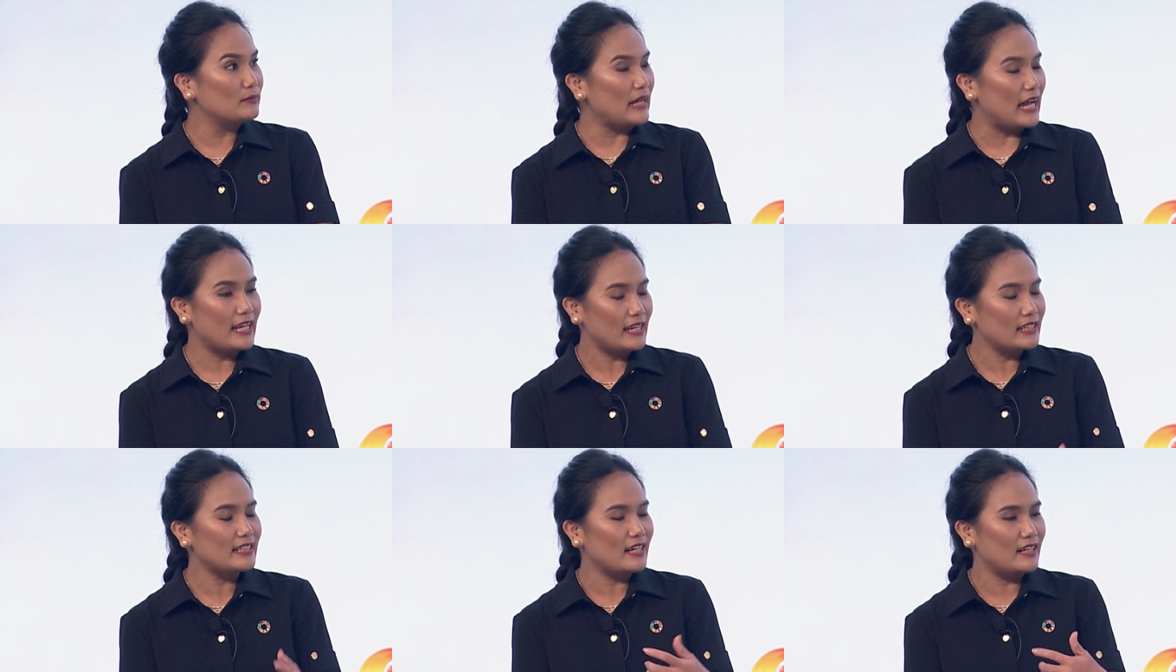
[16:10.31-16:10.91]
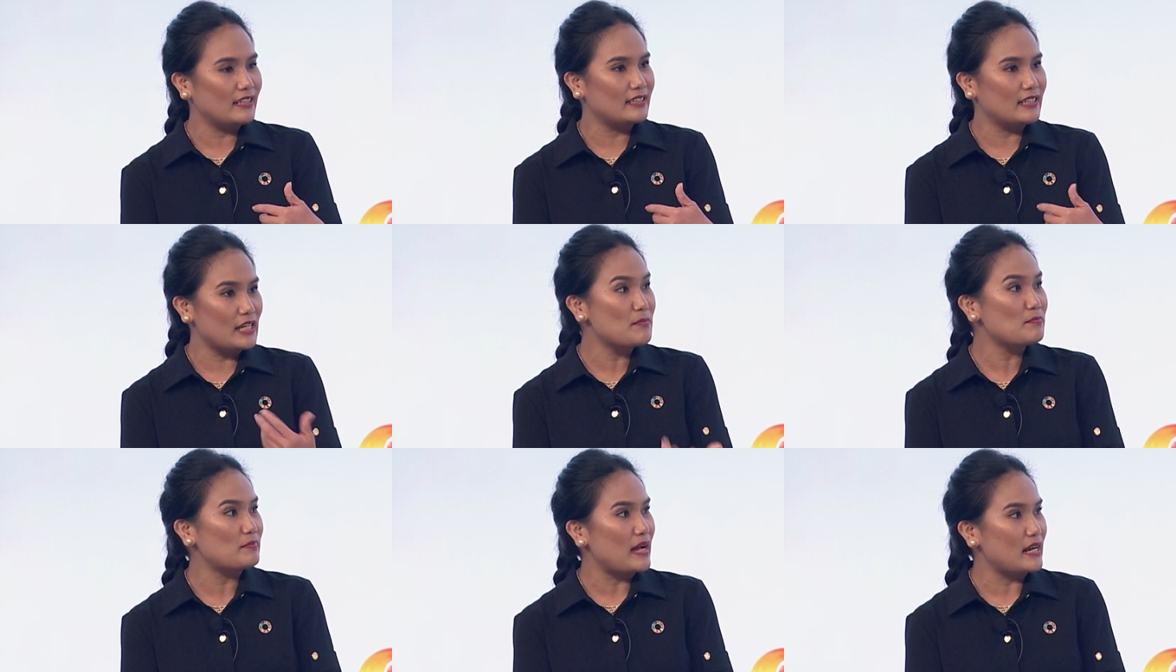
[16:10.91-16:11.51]
the
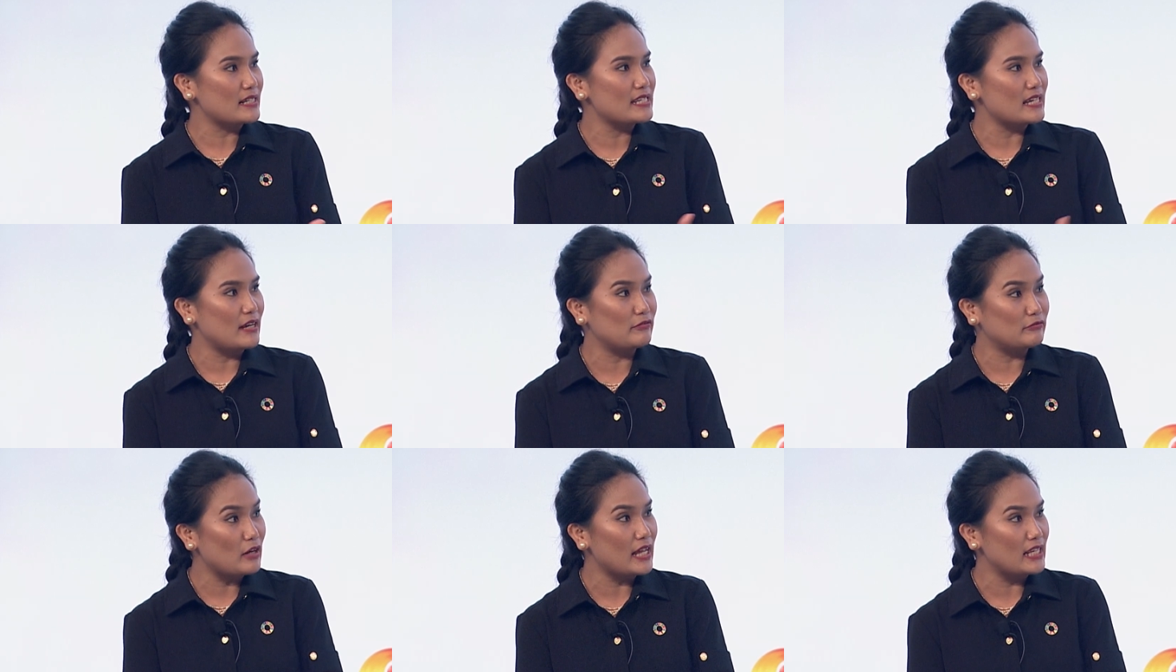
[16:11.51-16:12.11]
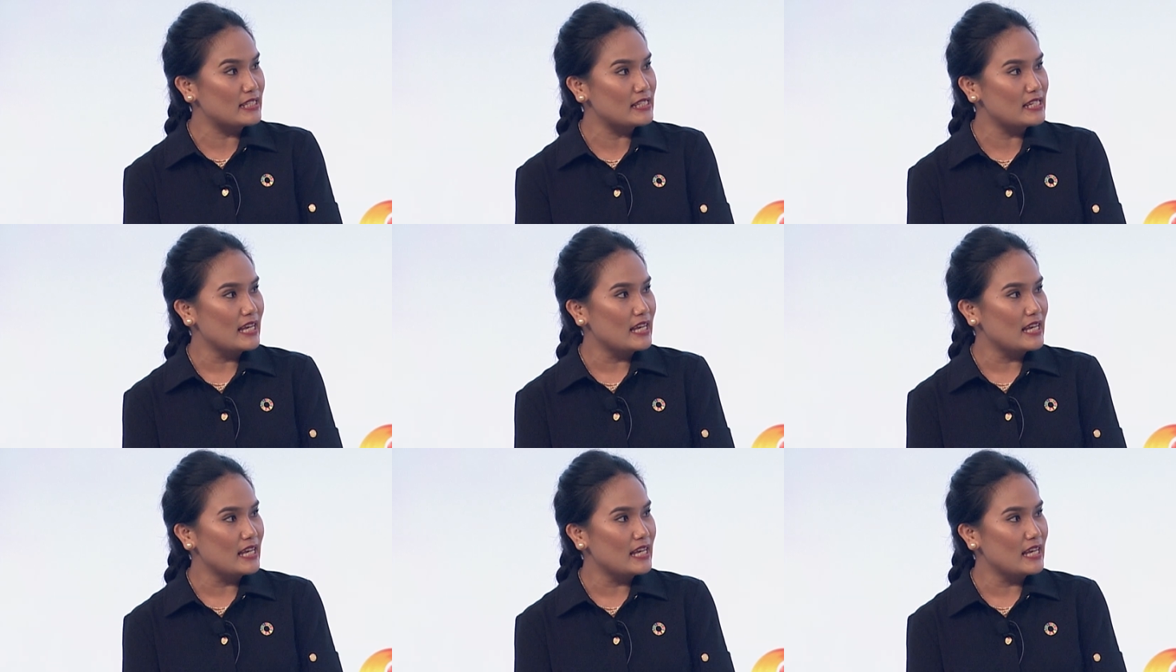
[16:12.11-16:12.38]
Impact Fund